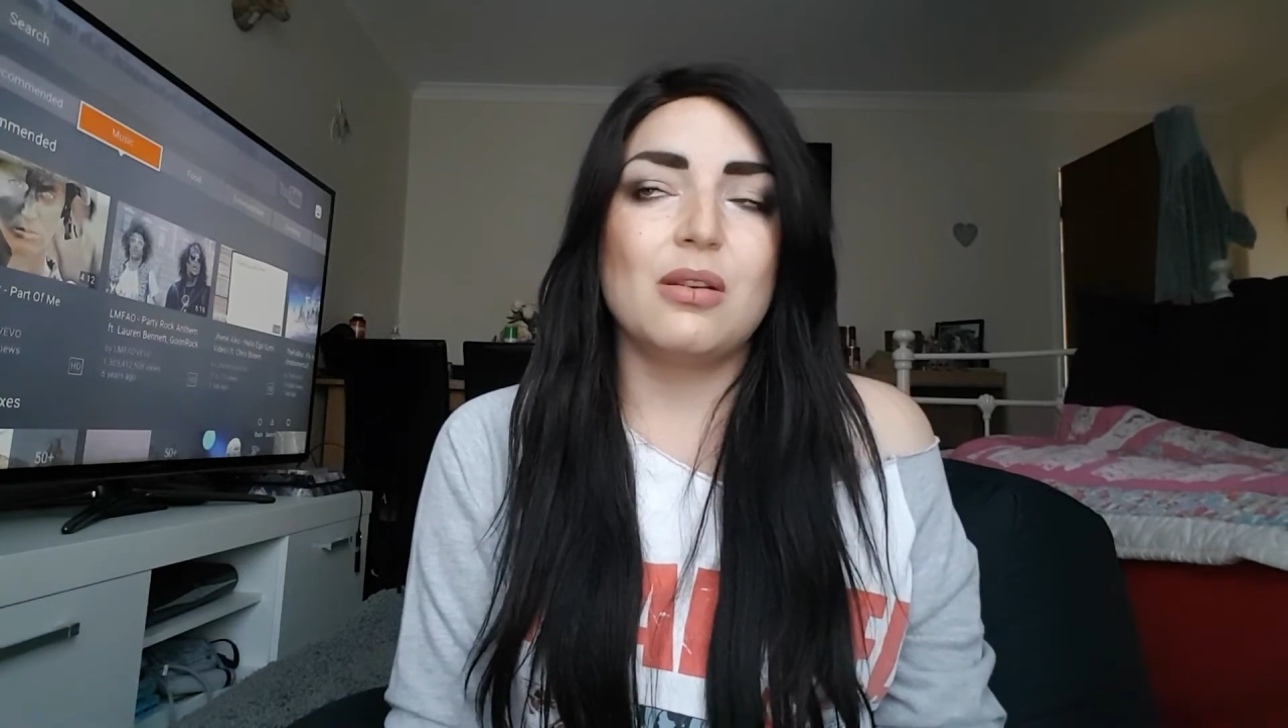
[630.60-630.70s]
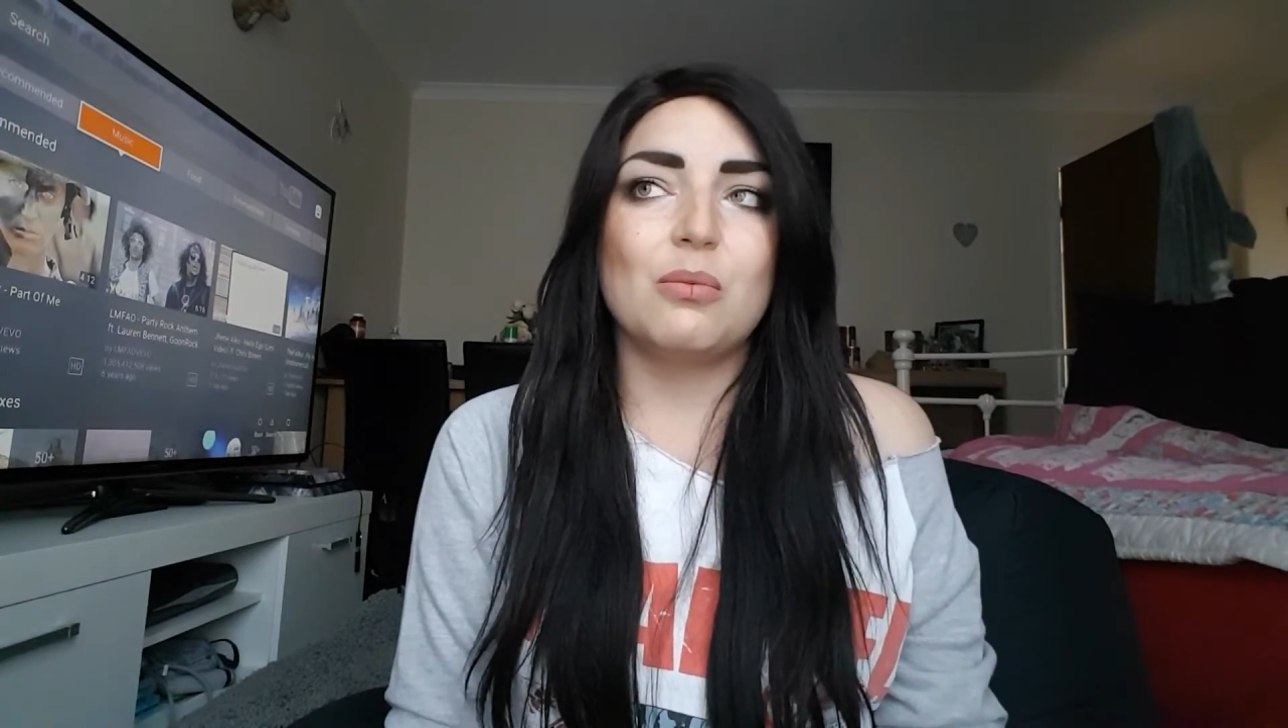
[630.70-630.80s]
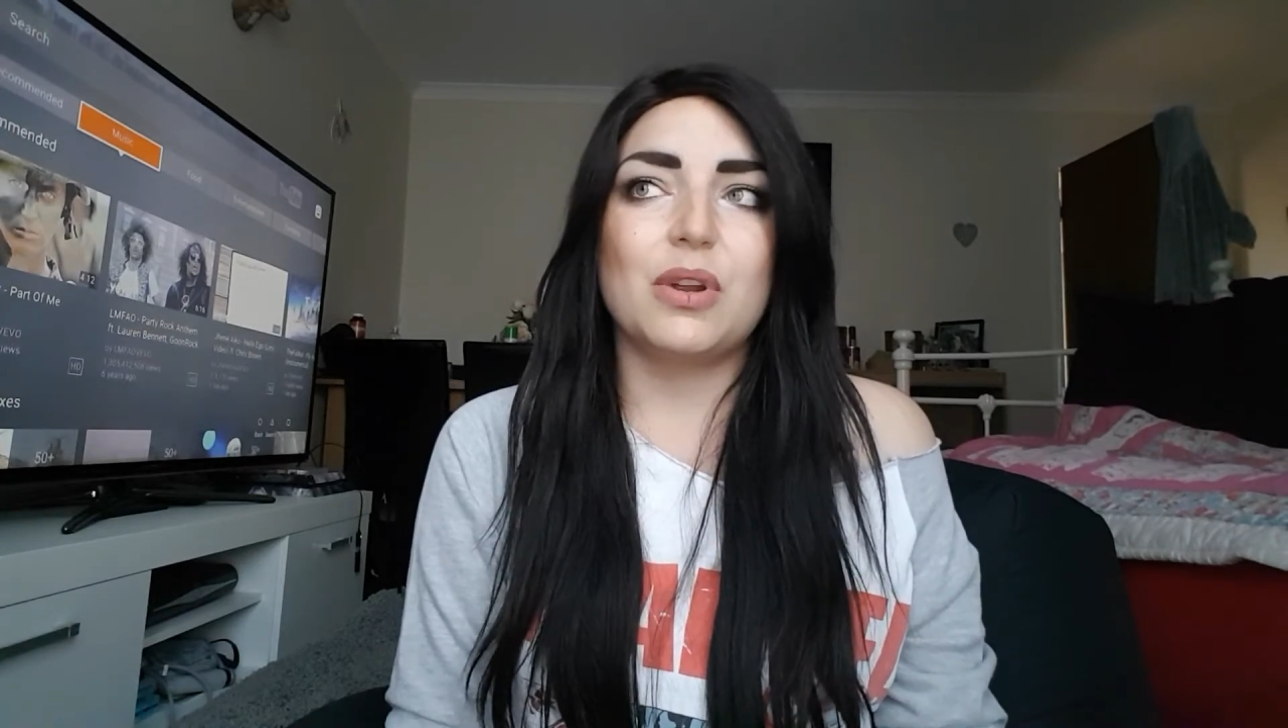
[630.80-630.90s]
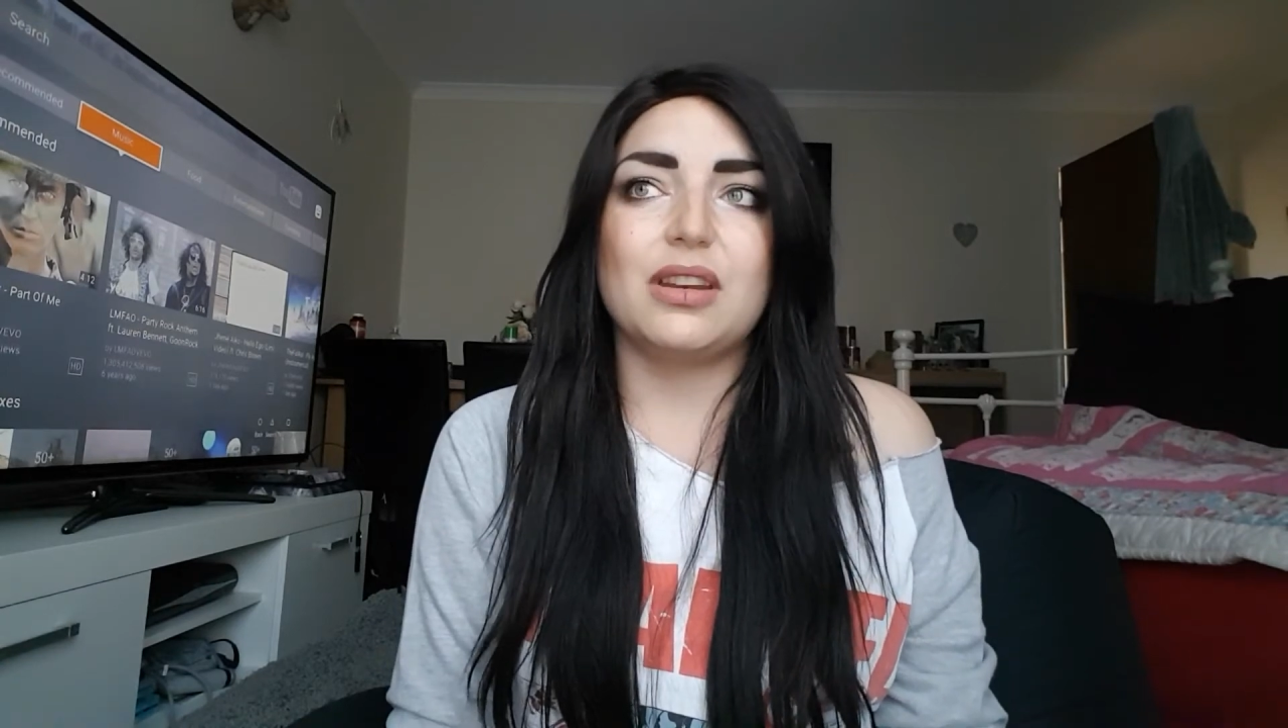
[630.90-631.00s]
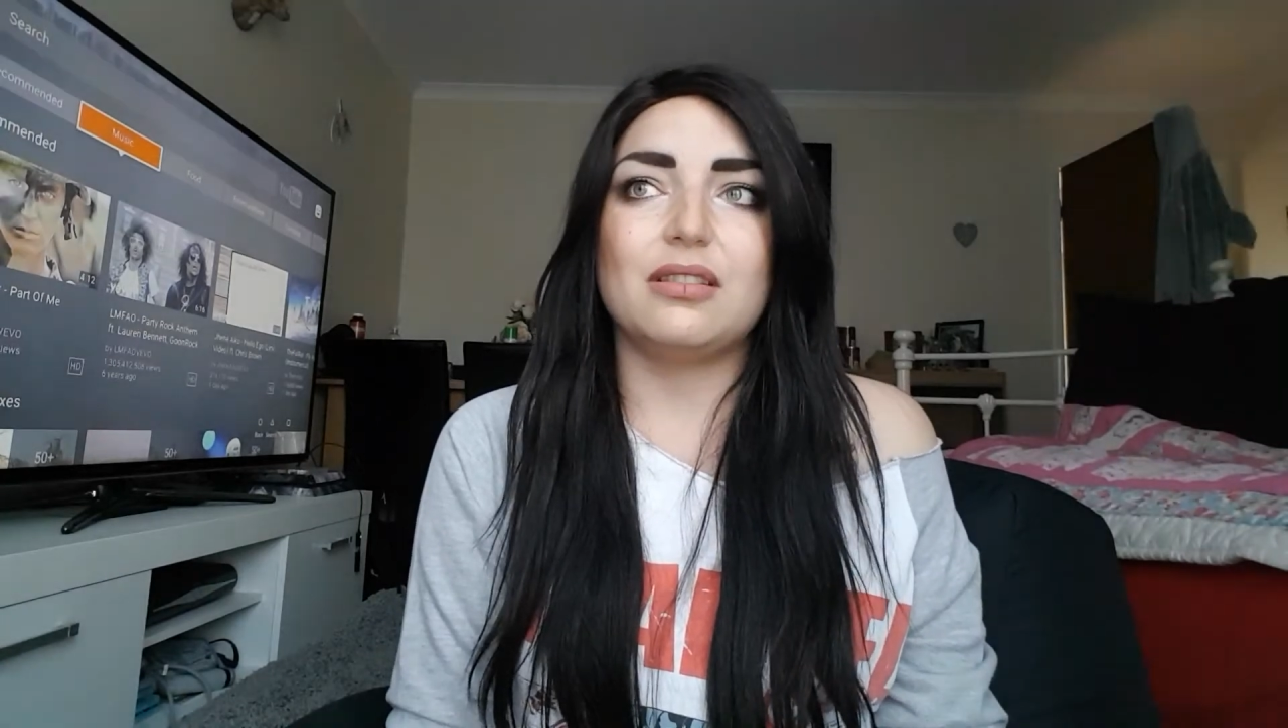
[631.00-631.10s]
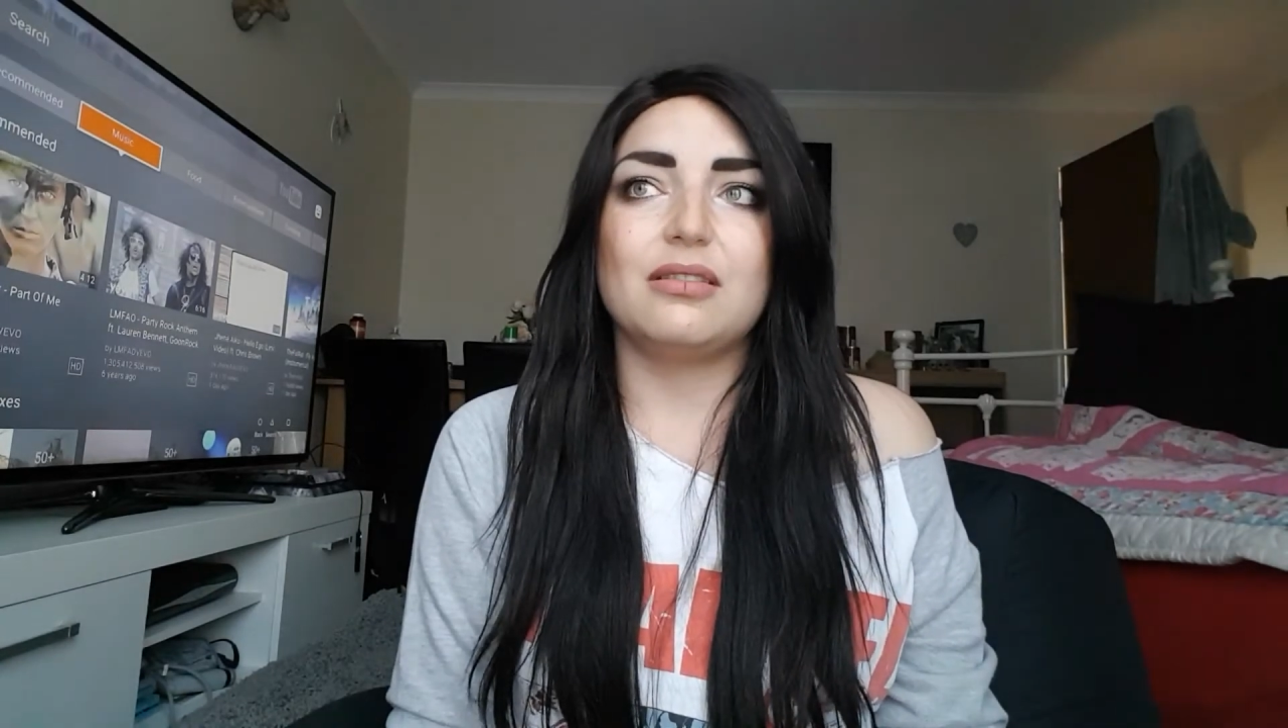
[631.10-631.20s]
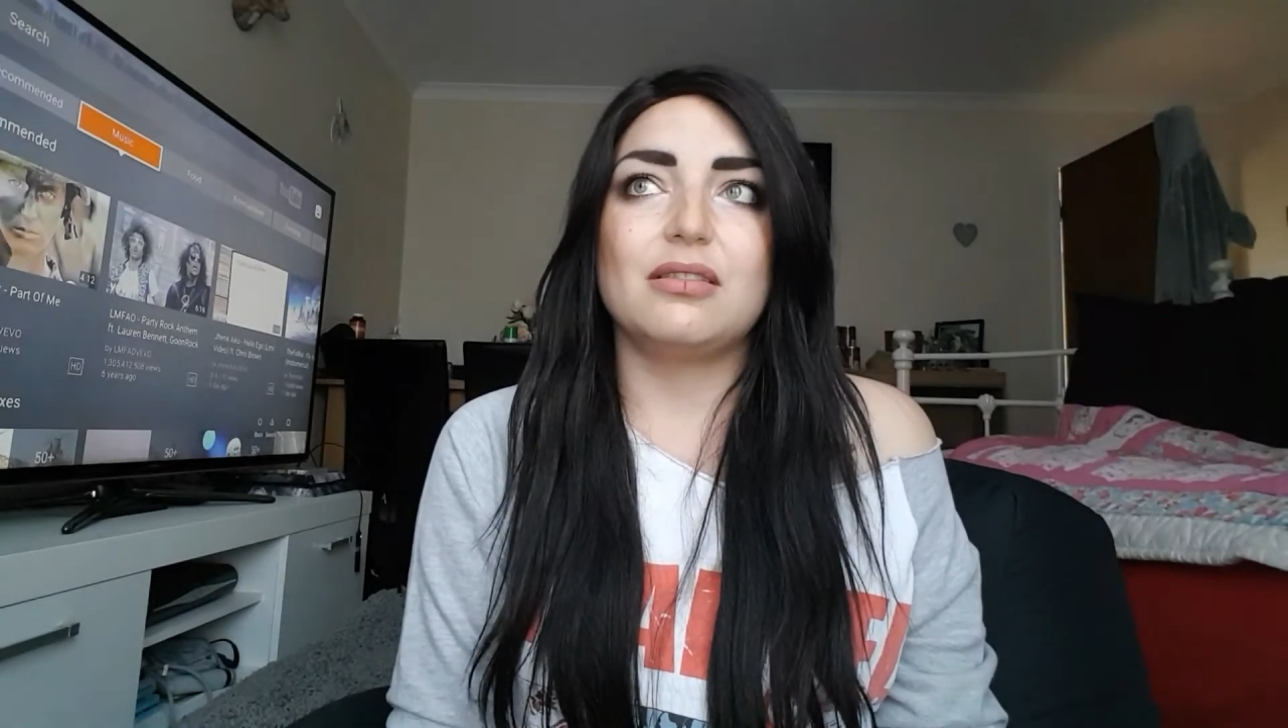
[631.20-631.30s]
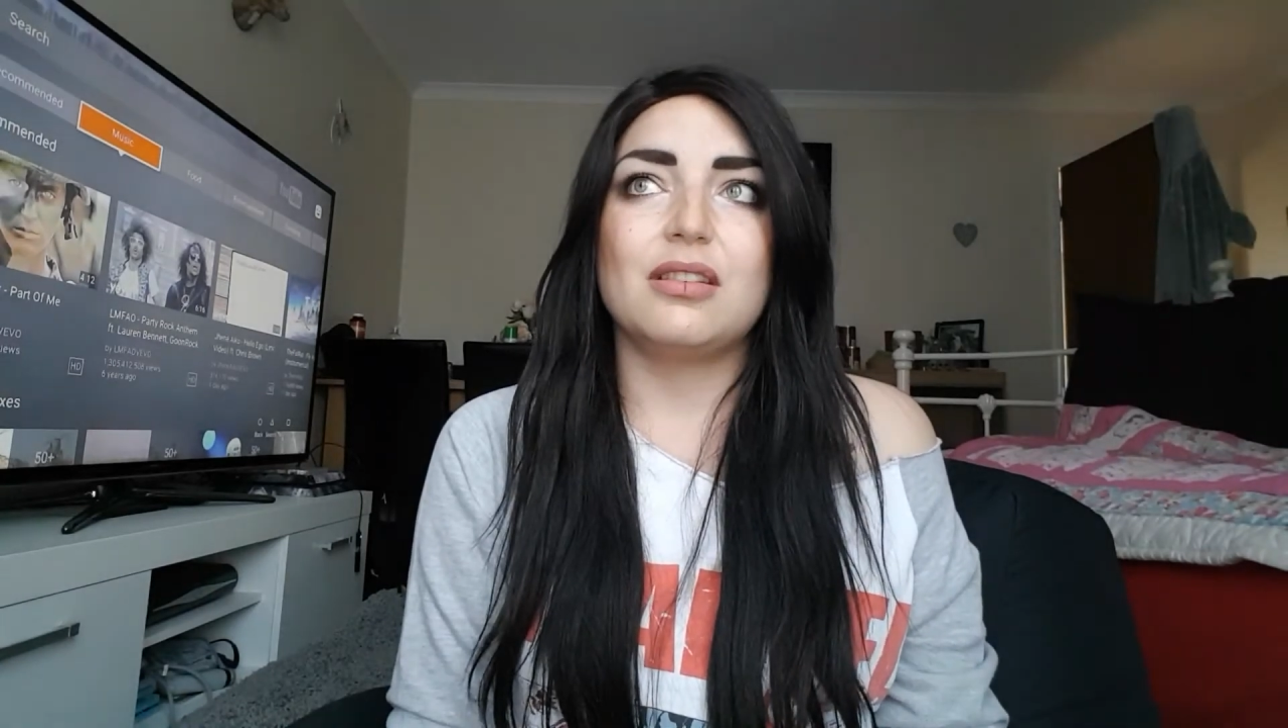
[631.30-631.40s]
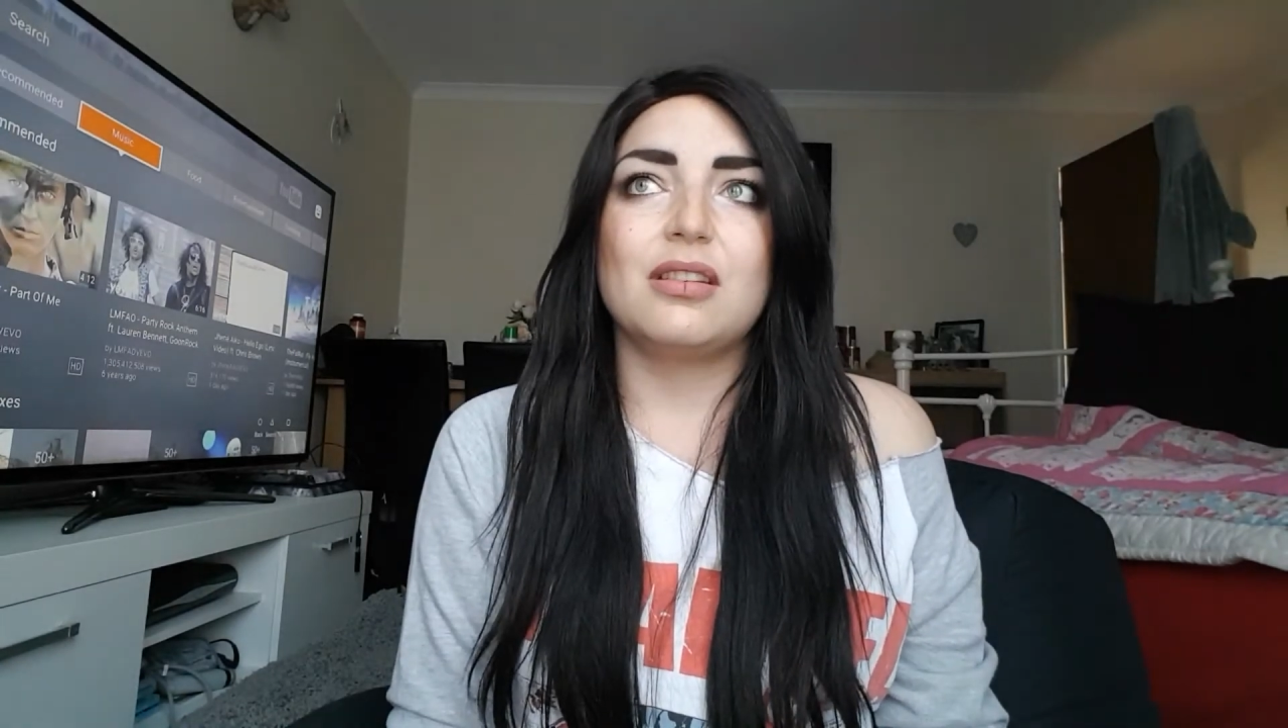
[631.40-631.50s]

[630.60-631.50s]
when